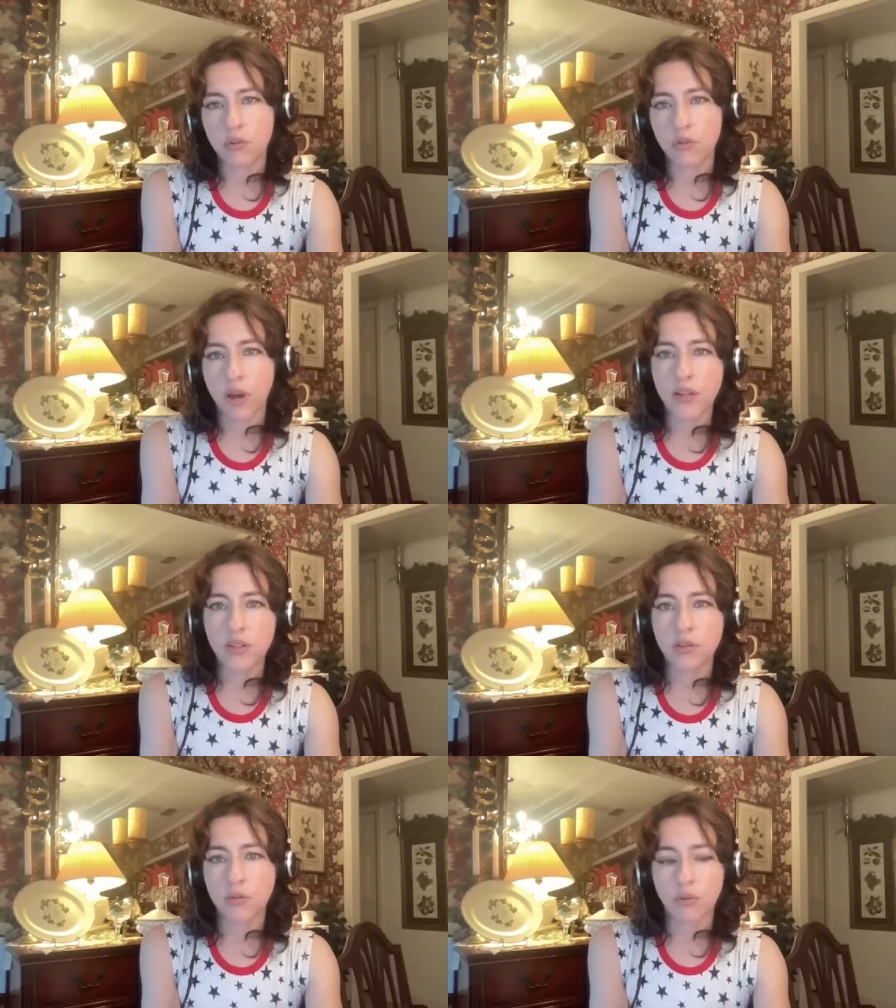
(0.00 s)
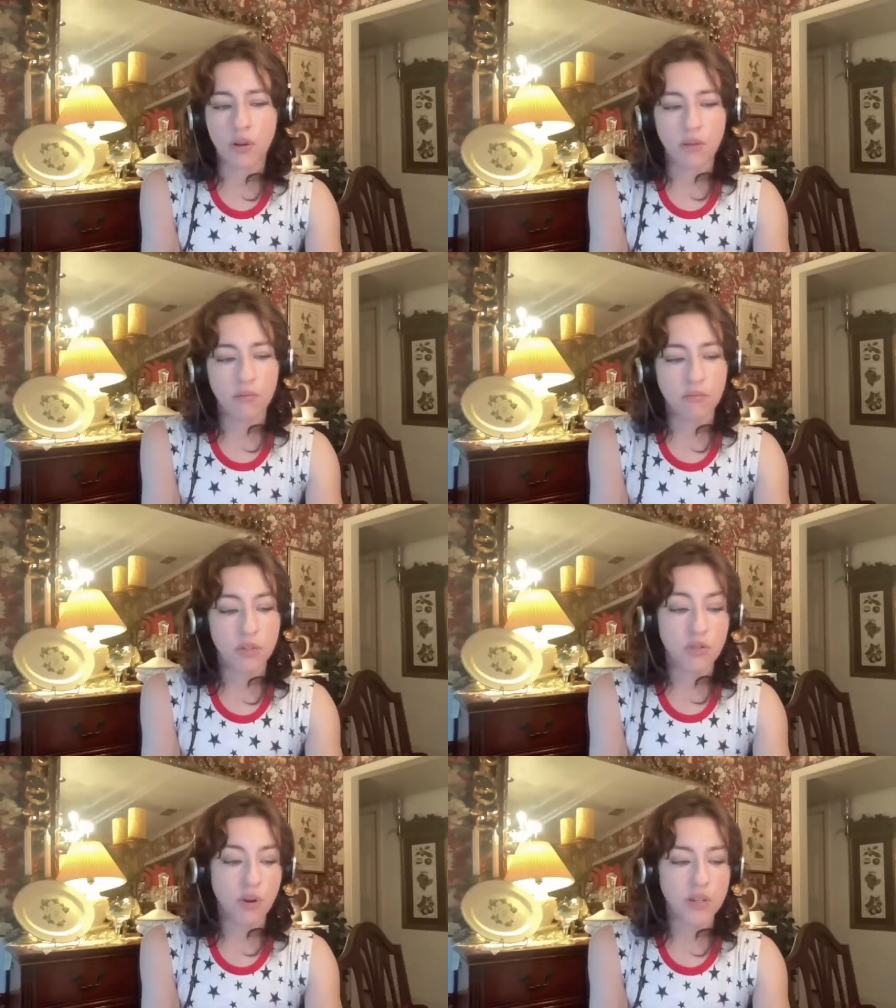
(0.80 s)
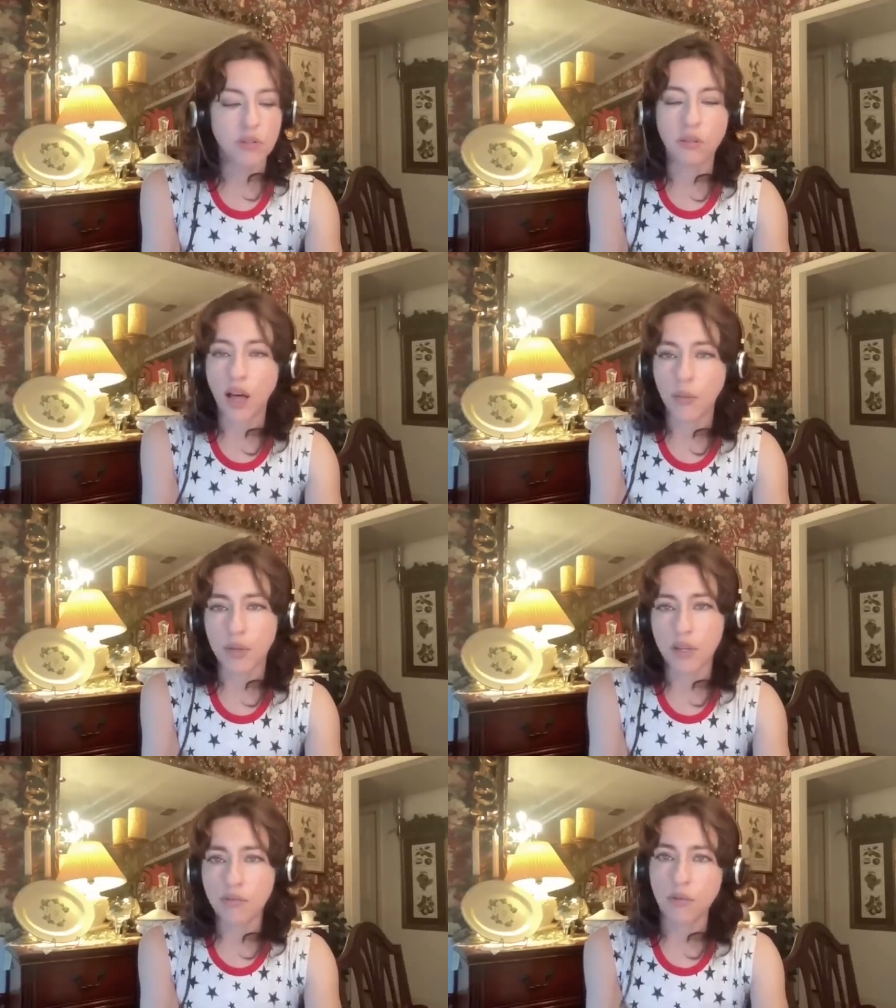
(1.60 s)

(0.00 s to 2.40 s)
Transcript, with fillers: try to um, to try to lobby